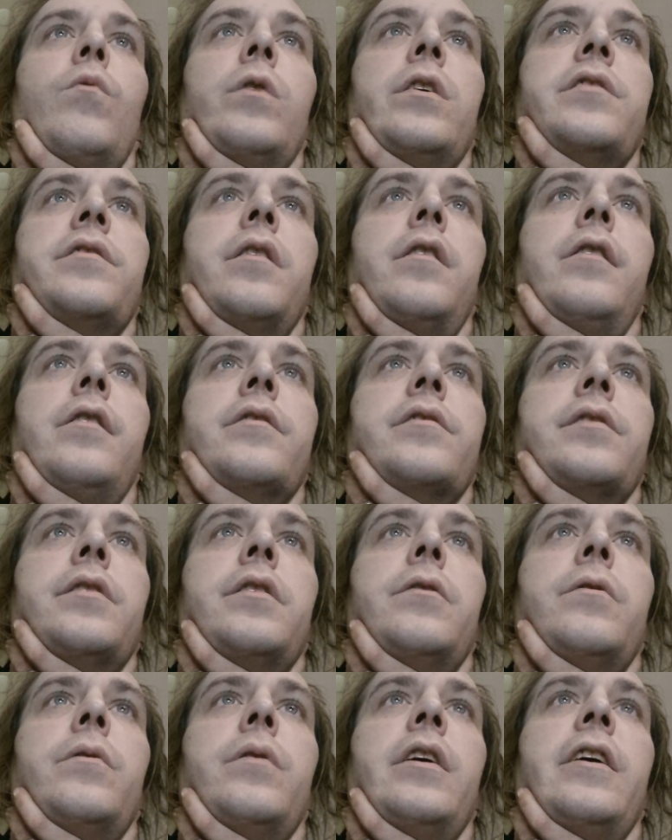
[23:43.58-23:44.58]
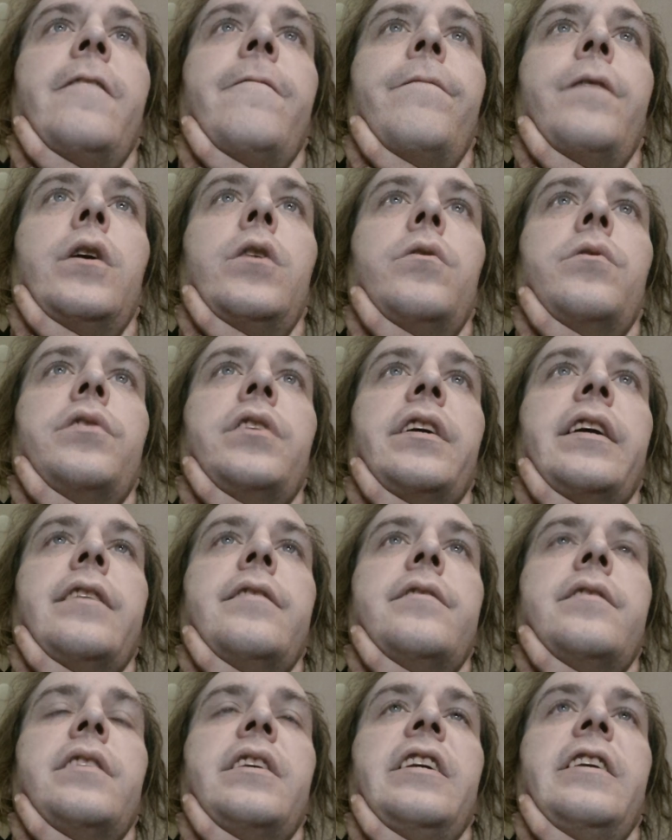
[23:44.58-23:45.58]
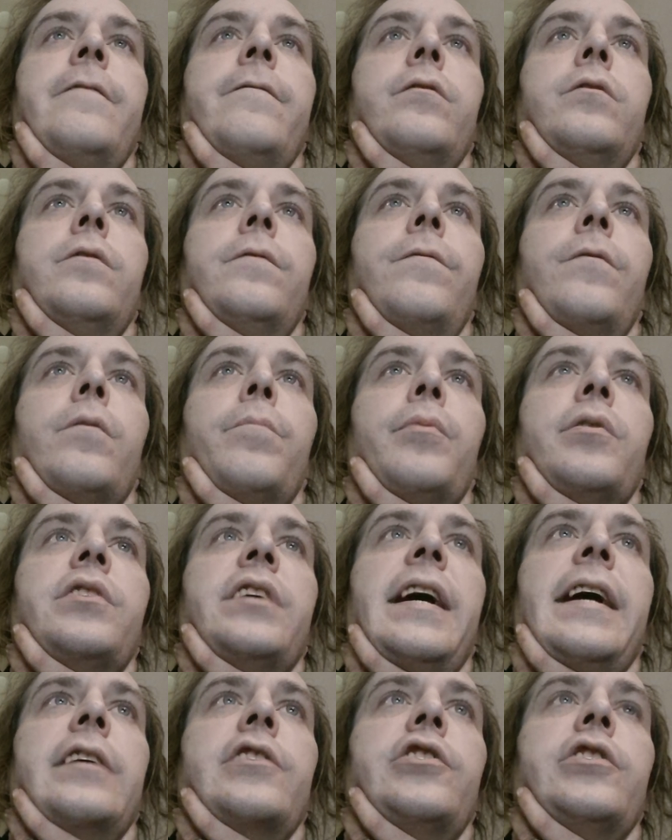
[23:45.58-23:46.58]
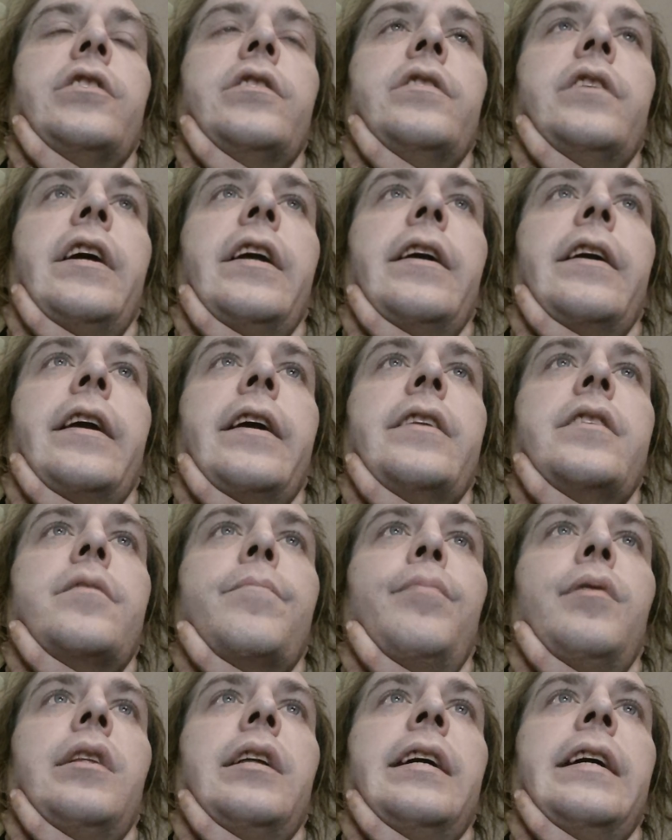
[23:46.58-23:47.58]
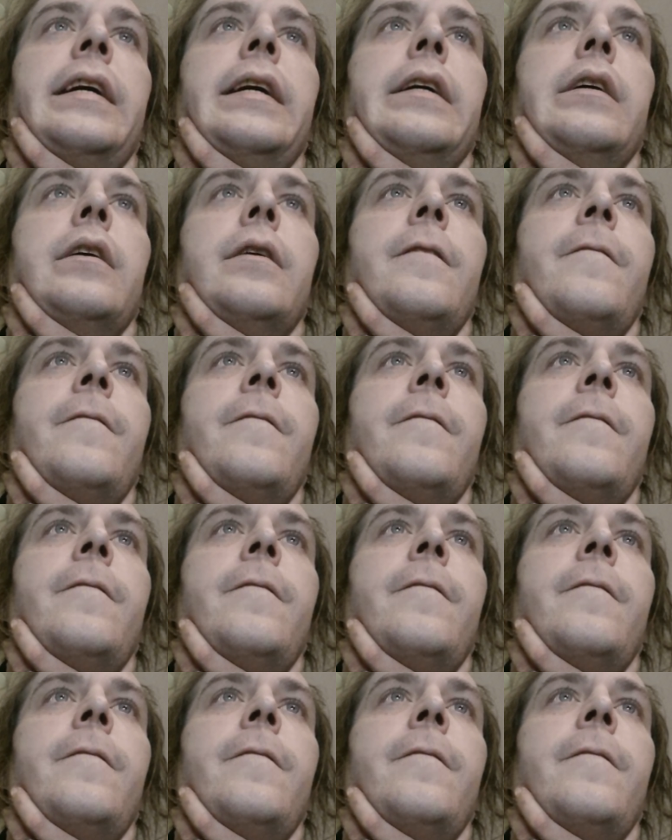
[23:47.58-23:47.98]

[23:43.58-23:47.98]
also invoked against evil for protection and against plague,